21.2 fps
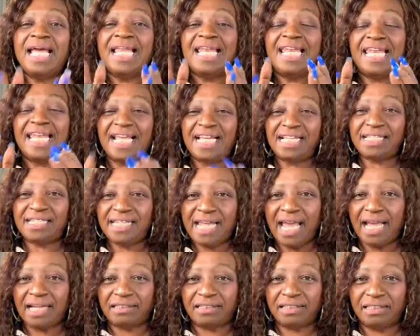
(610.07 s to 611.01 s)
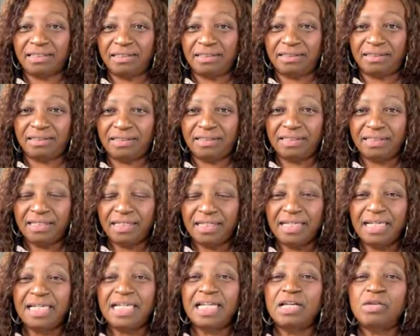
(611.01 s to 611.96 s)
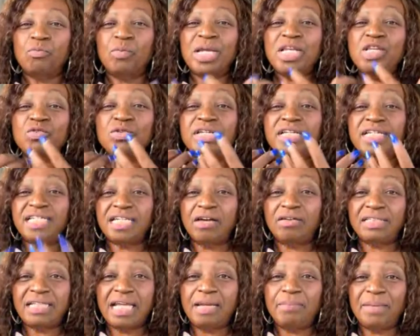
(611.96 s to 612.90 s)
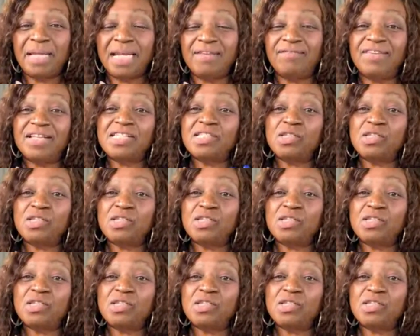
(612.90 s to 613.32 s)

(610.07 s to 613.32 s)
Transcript: less taxes when you deduct that benefit.